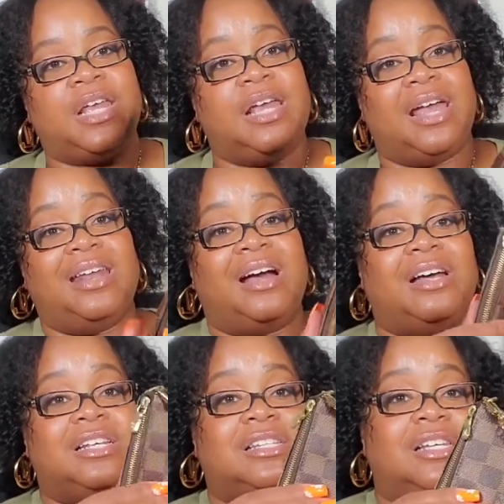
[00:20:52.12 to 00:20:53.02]
And
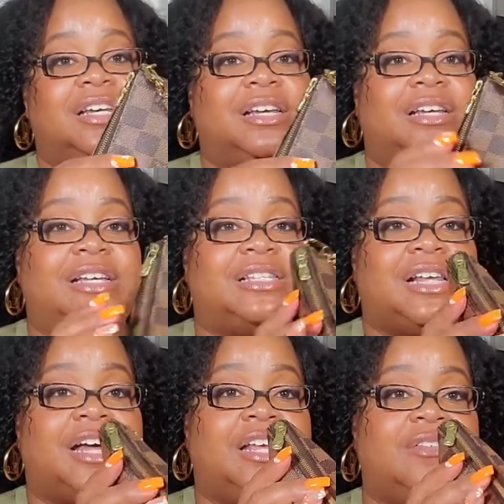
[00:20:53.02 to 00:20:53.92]
honestly, it's
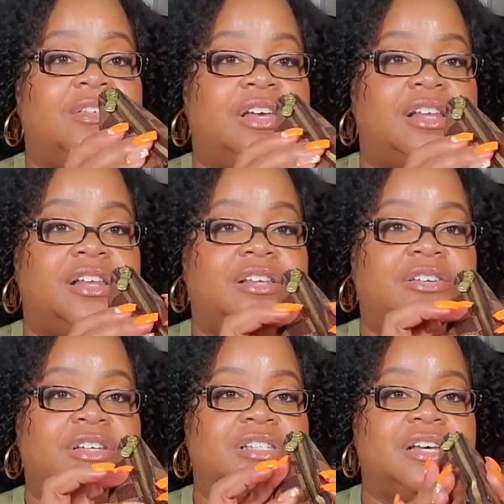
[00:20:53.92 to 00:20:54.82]
not even, you
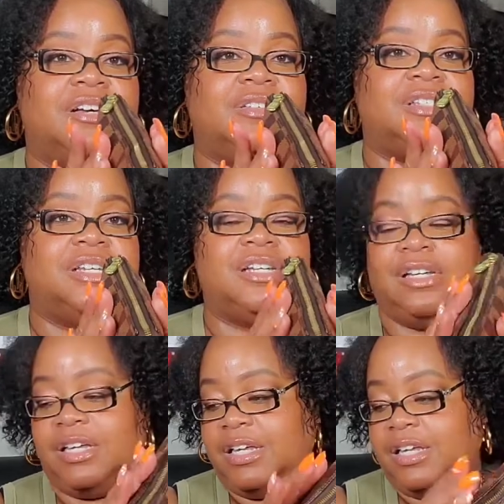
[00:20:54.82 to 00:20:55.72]
can tell, see,
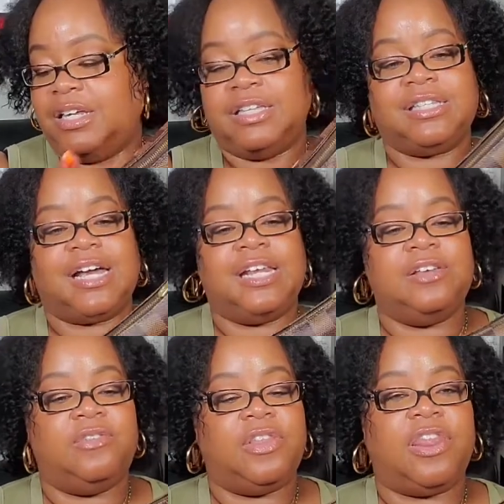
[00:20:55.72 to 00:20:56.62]
it's not
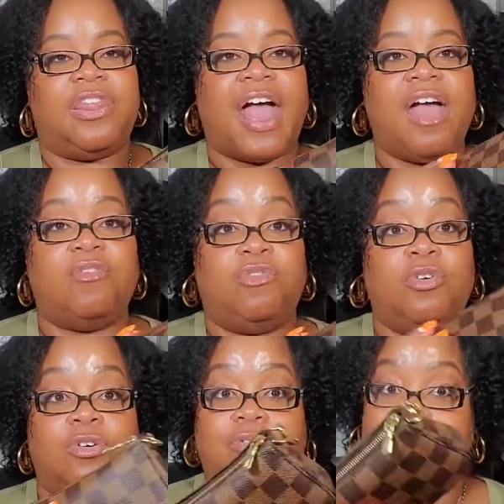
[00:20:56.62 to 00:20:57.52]
even that
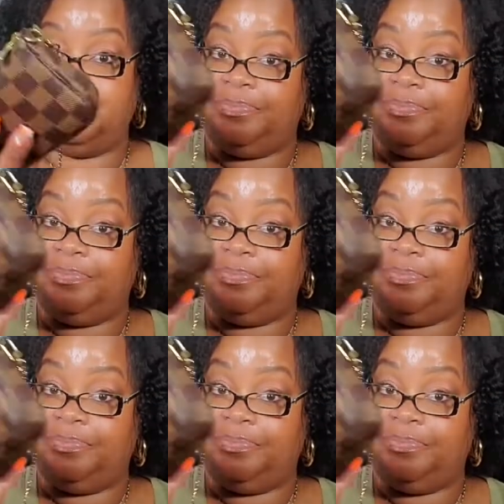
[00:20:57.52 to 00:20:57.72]
full.